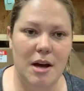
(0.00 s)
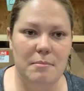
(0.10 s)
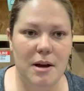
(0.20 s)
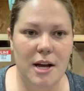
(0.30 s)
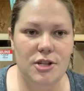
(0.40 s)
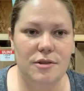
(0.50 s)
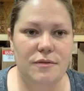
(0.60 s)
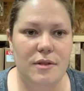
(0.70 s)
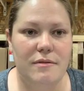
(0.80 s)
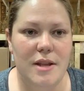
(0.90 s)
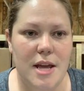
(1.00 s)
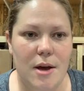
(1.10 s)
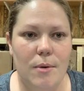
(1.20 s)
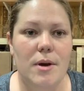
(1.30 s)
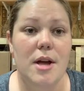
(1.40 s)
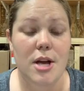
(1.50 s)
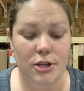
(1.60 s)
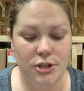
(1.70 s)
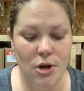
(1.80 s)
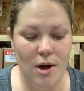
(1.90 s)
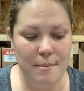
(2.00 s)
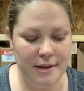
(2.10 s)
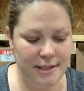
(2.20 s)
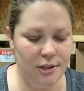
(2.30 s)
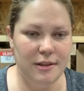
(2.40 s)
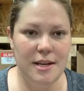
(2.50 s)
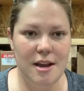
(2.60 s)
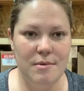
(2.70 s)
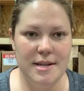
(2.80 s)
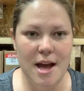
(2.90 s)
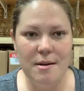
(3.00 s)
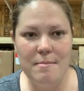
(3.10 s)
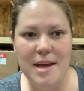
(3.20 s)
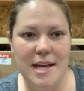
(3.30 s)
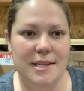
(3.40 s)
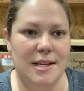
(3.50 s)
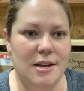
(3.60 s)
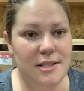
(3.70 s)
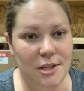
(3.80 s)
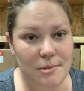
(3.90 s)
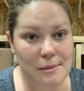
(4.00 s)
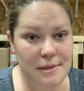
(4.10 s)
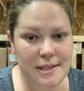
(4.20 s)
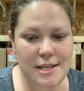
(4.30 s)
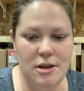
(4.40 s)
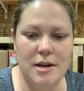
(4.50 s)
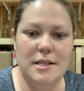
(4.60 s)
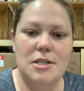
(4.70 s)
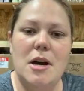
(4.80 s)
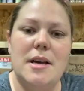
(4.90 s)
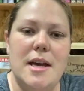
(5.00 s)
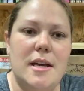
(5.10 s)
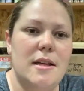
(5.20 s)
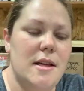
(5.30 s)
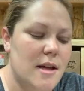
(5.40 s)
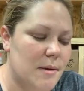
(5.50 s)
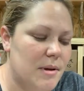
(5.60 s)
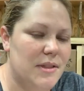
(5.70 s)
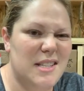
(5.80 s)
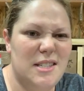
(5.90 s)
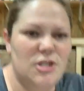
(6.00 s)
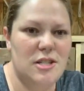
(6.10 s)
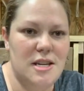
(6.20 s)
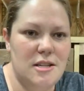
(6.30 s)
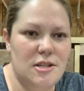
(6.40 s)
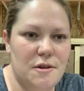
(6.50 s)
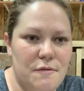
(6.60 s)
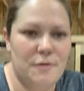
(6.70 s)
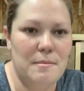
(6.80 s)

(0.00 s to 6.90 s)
Podge for the video. So I'm gonna tilt the camera down a bit. I'll still be able to see you guys talking, but this is just easier for